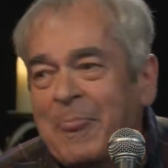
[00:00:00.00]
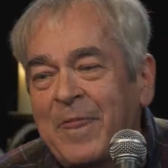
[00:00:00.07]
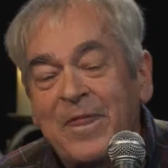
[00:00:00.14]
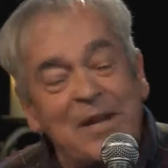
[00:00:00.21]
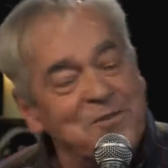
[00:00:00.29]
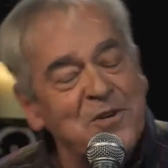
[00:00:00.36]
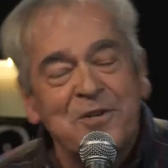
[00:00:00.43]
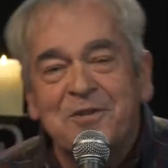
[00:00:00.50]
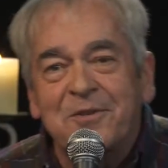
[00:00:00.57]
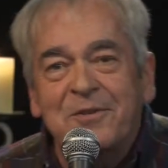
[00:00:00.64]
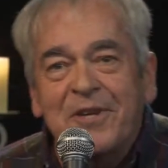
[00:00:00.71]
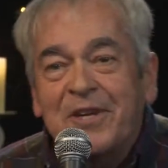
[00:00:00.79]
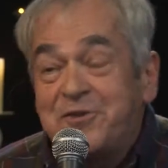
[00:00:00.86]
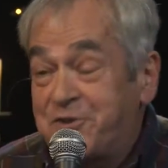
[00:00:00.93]
they just
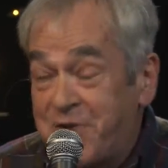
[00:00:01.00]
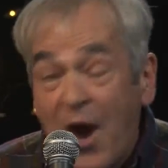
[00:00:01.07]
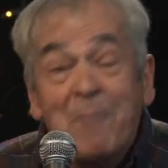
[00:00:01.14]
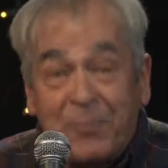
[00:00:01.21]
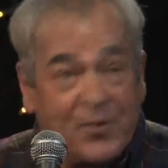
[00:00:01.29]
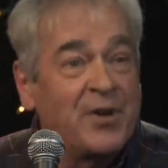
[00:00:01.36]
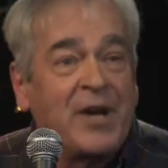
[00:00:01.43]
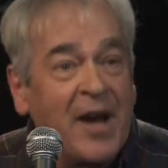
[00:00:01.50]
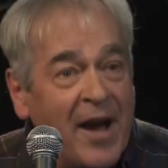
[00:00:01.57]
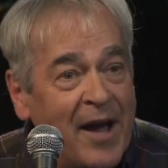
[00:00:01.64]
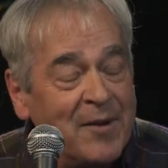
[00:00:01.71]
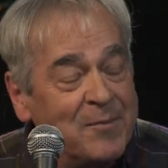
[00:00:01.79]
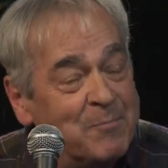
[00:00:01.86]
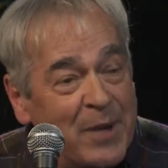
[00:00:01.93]
they jump the
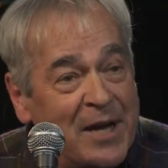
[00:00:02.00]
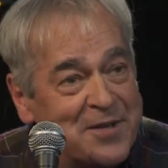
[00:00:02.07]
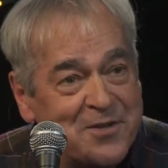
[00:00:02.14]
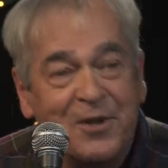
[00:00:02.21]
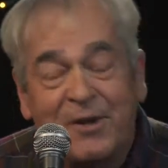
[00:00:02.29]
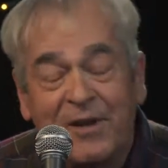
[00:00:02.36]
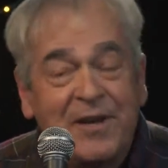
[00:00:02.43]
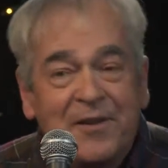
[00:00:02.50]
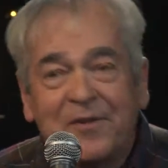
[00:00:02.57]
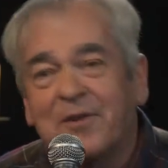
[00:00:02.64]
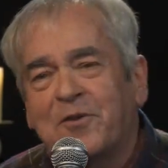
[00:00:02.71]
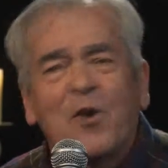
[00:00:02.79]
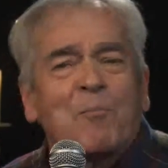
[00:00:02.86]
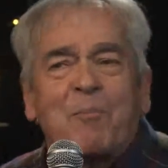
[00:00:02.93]
guy basically
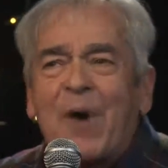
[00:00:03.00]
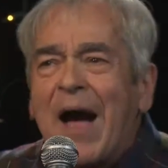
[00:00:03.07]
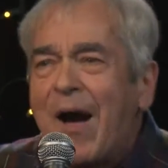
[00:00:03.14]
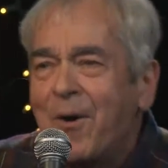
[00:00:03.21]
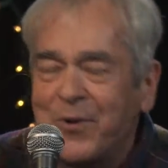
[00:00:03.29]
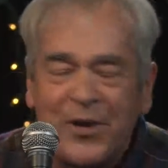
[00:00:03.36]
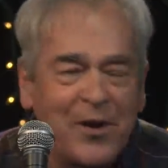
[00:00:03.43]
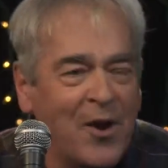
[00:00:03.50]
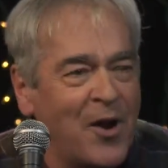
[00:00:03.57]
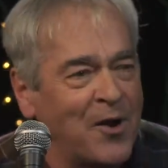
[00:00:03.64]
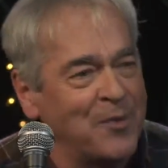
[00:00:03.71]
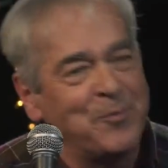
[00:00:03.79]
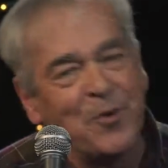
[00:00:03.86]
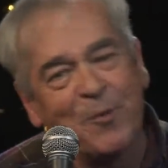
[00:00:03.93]
they're pounding on
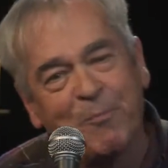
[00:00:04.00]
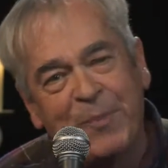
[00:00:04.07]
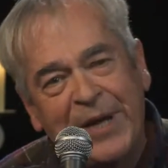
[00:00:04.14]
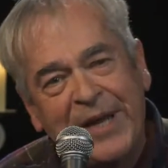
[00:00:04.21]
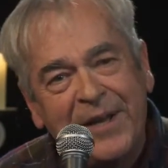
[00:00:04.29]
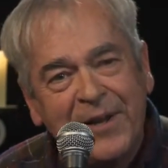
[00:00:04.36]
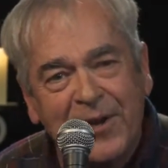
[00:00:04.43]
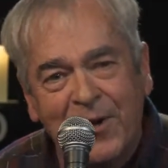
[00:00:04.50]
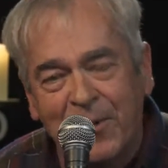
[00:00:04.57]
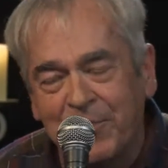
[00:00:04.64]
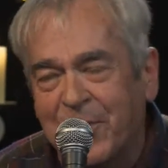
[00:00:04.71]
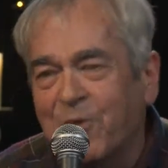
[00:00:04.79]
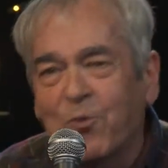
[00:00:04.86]
him they're beating him they